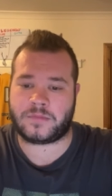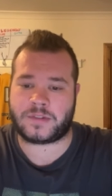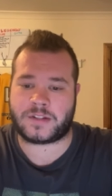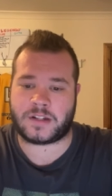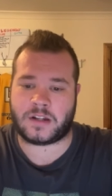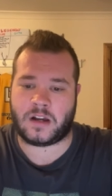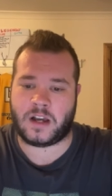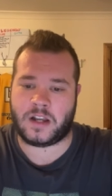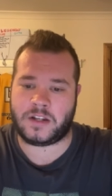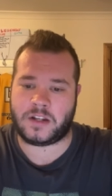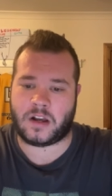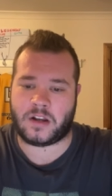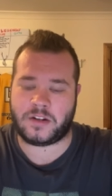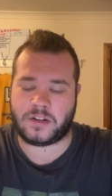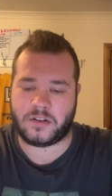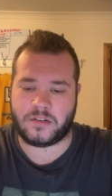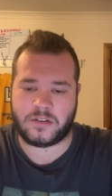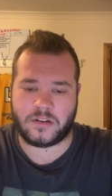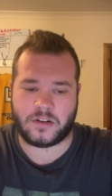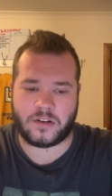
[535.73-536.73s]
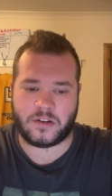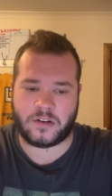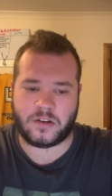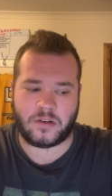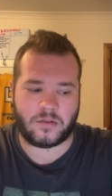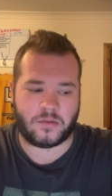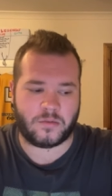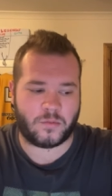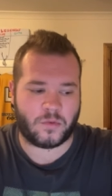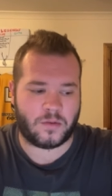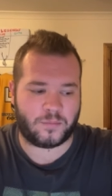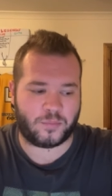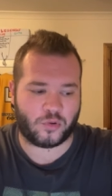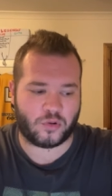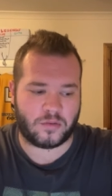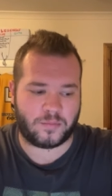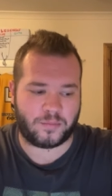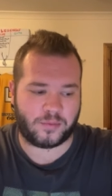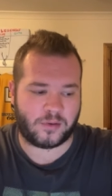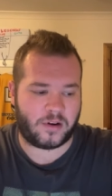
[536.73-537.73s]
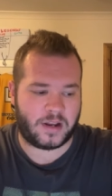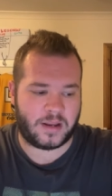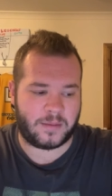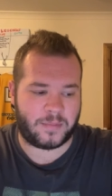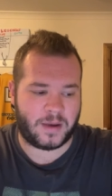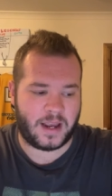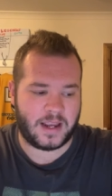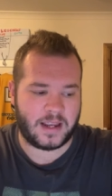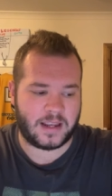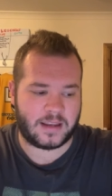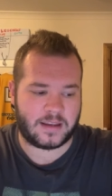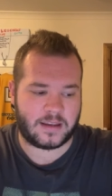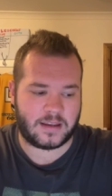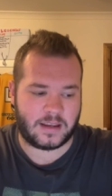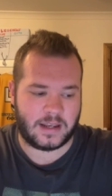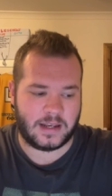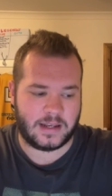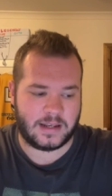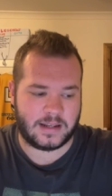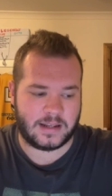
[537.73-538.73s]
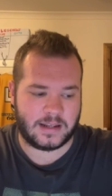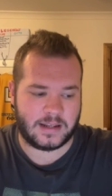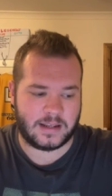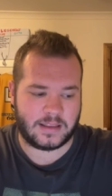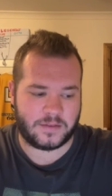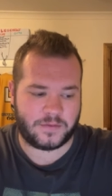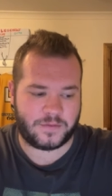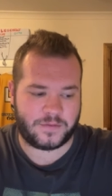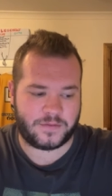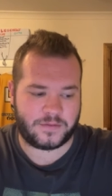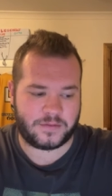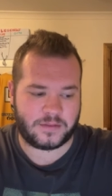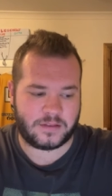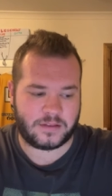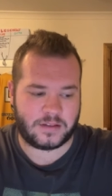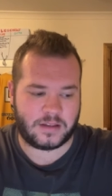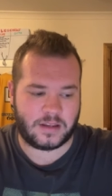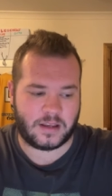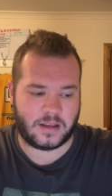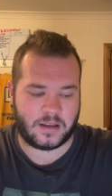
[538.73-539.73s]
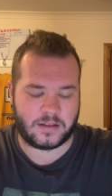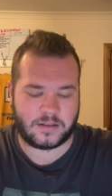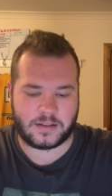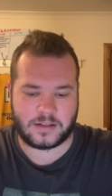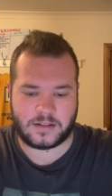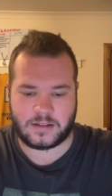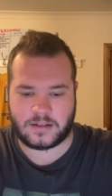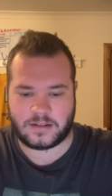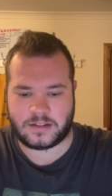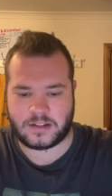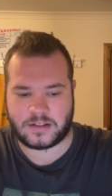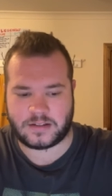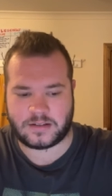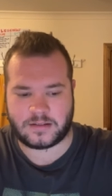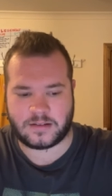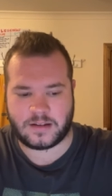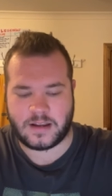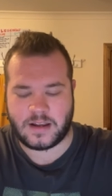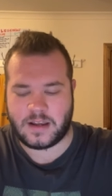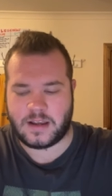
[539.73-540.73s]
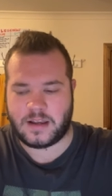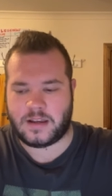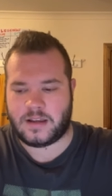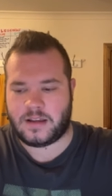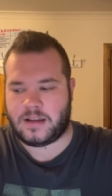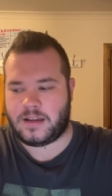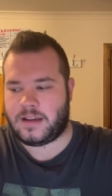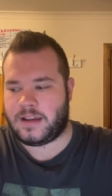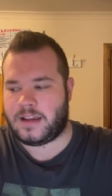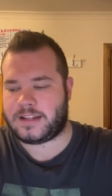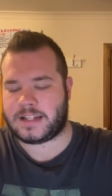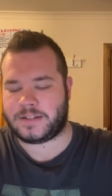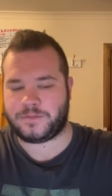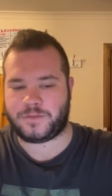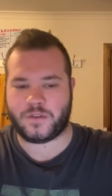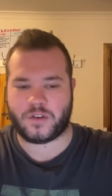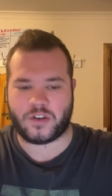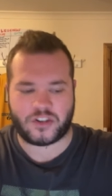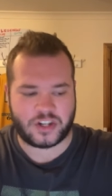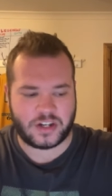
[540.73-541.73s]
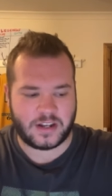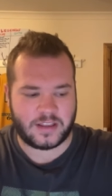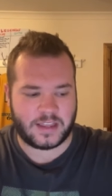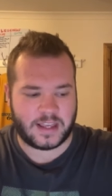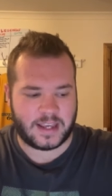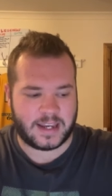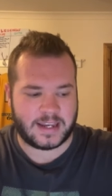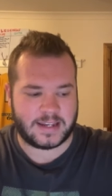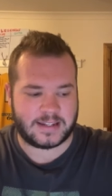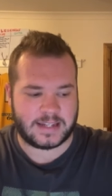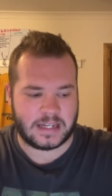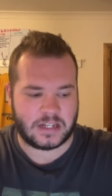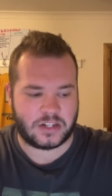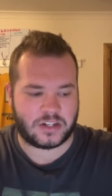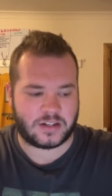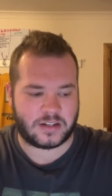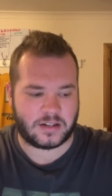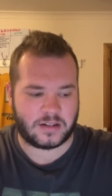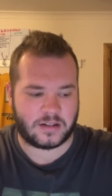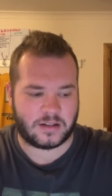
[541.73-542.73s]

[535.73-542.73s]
I don't know what brought Brodie back. And, it's just... It's unfortunate that he ditched